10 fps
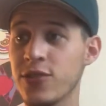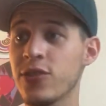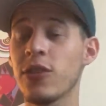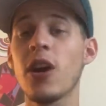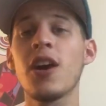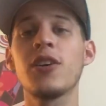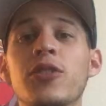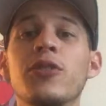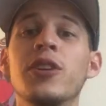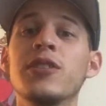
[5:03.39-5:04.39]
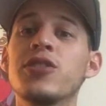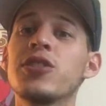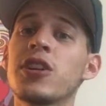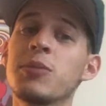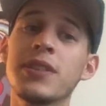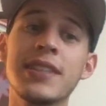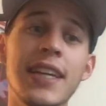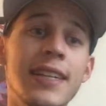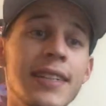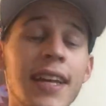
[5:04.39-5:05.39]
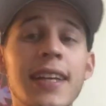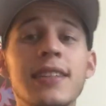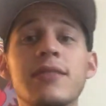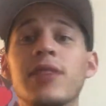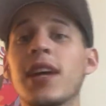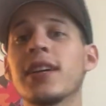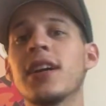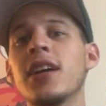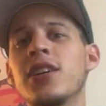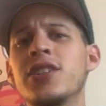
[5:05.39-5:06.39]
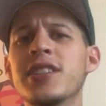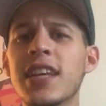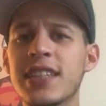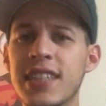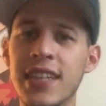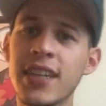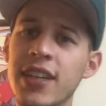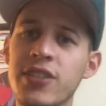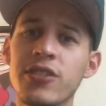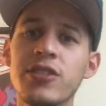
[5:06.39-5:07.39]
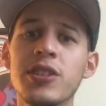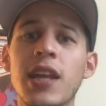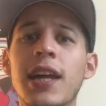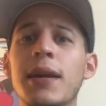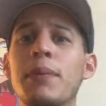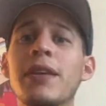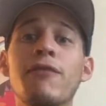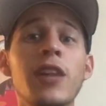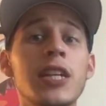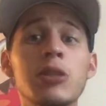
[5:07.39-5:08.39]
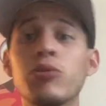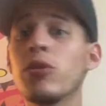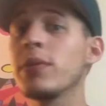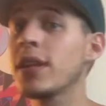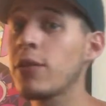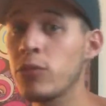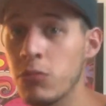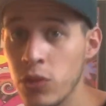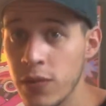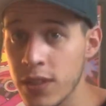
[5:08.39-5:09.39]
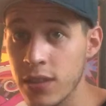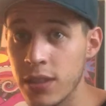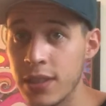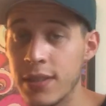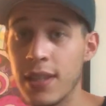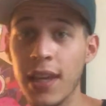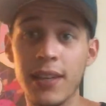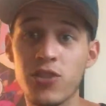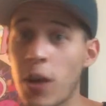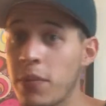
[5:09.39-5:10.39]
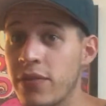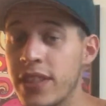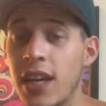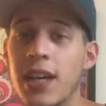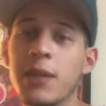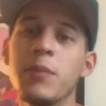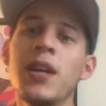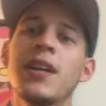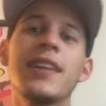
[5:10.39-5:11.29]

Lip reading: So she talks about the day-to-days of like just like teenagers like being flexible and being able to move at this like drop of a dime.